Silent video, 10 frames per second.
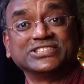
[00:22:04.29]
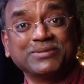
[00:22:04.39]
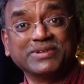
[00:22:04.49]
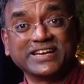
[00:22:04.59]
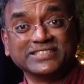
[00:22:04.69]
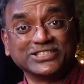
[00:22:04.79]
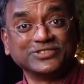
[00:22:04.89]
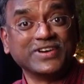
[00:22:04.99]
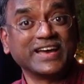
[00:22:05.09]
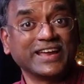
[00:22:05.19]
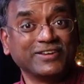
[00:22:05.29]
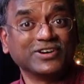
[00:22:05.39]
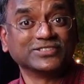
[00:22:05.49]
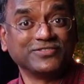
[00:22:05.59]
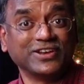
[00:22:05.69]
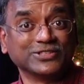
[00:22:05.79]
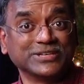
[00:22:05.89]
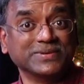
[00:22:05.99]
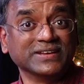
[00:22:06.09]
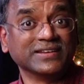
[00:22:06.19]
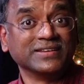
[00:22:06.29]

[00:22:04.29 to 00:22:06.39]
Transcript: American church where I was fellowshipping,